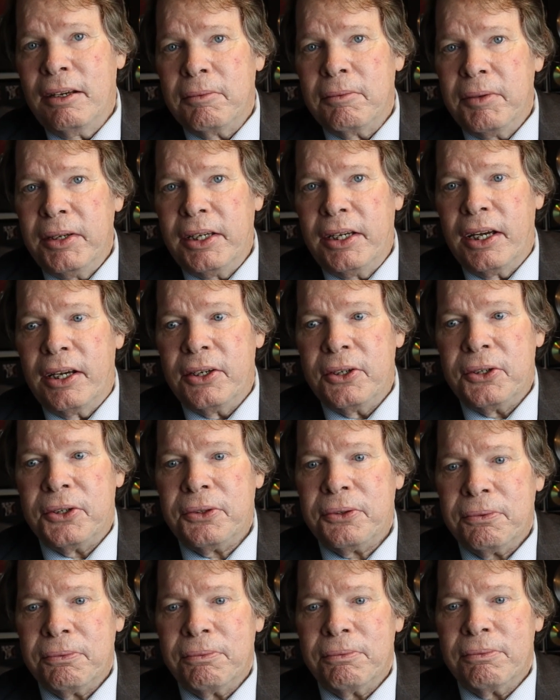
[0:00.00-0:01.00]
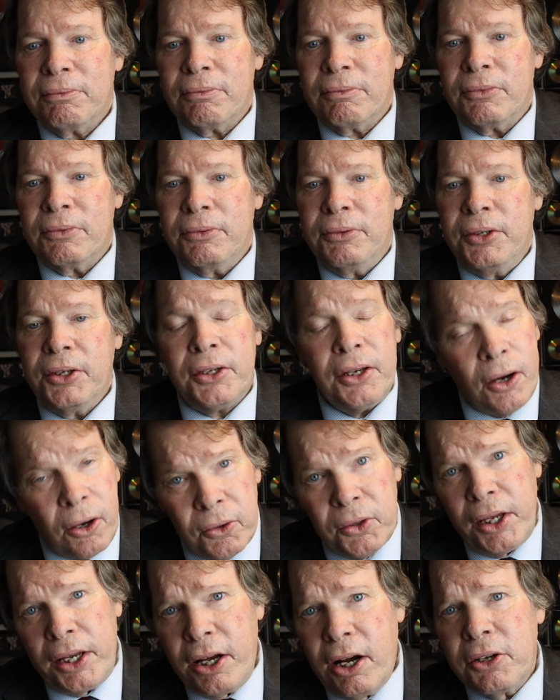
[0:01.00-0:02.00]
Because you can
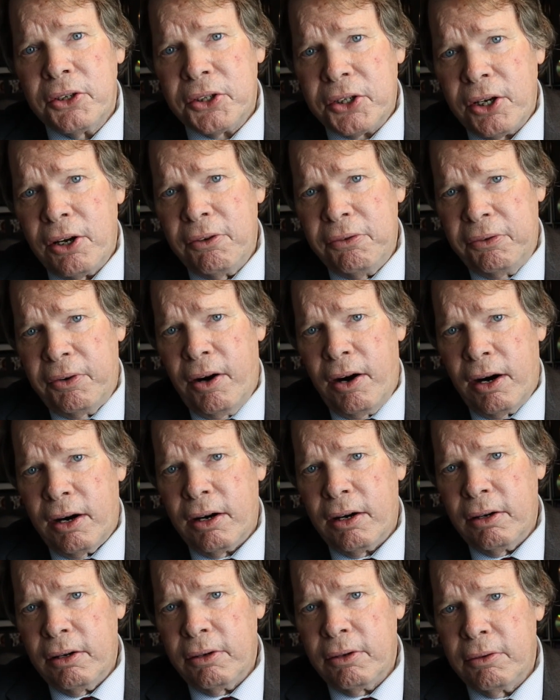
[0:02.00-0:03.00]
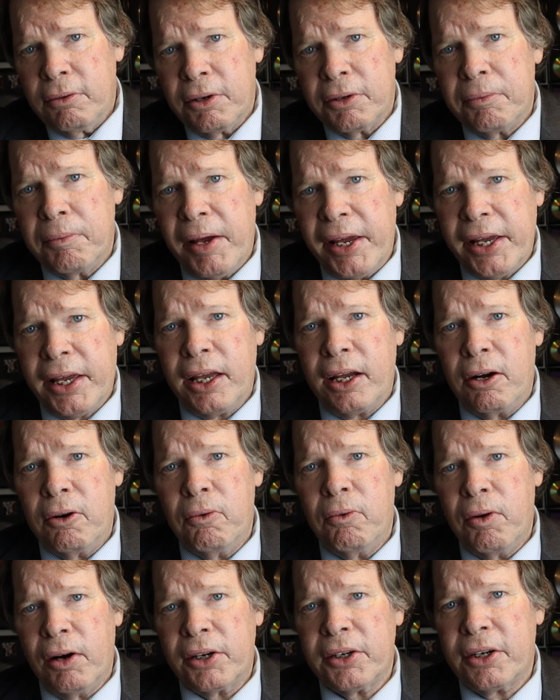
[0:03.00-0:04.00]
only go so far with making a
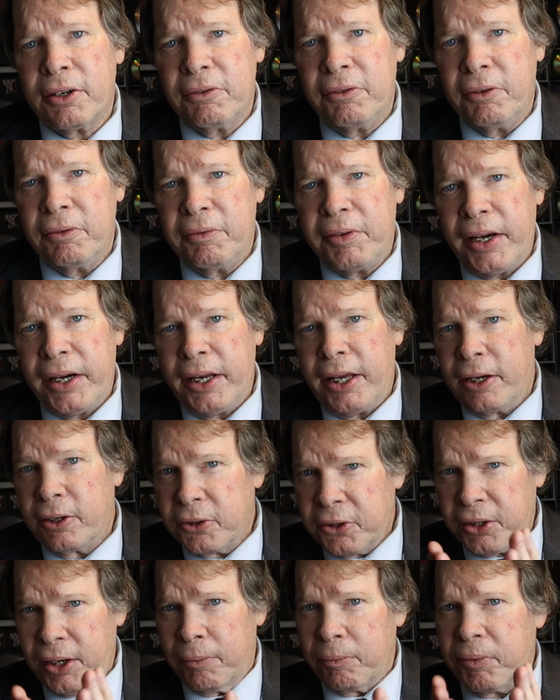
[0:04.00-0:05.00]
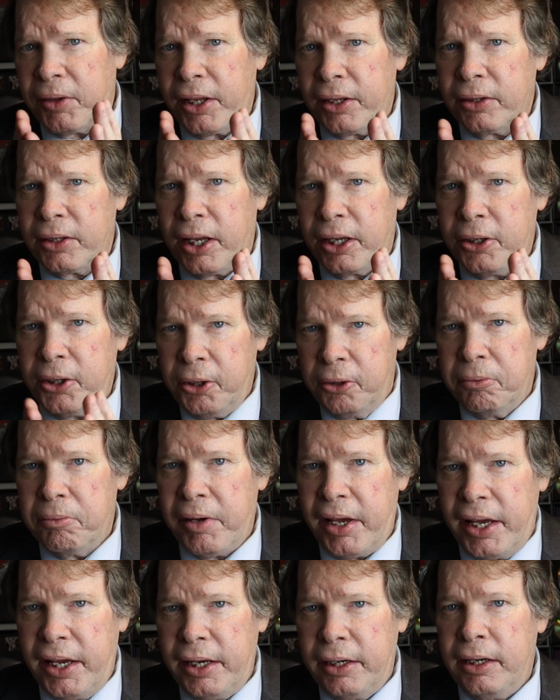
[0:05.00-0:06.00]
wonderful video. Something that you
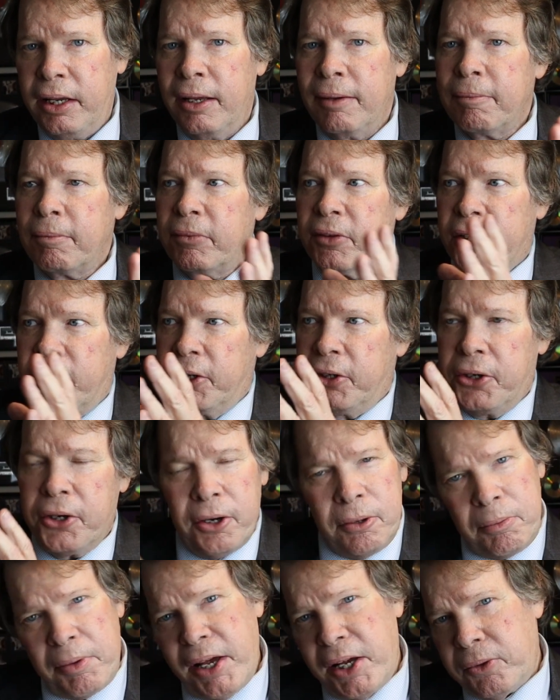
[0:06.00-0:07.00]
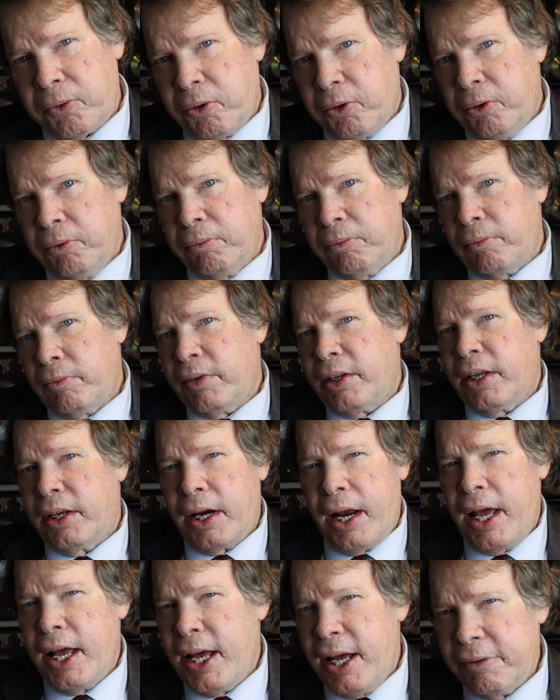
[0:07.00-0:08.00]
made in your bedroom in
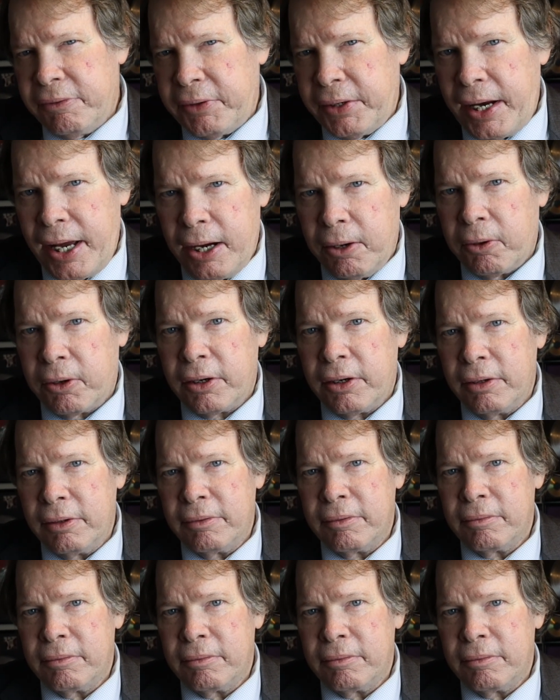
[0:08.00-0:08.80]
a half an hour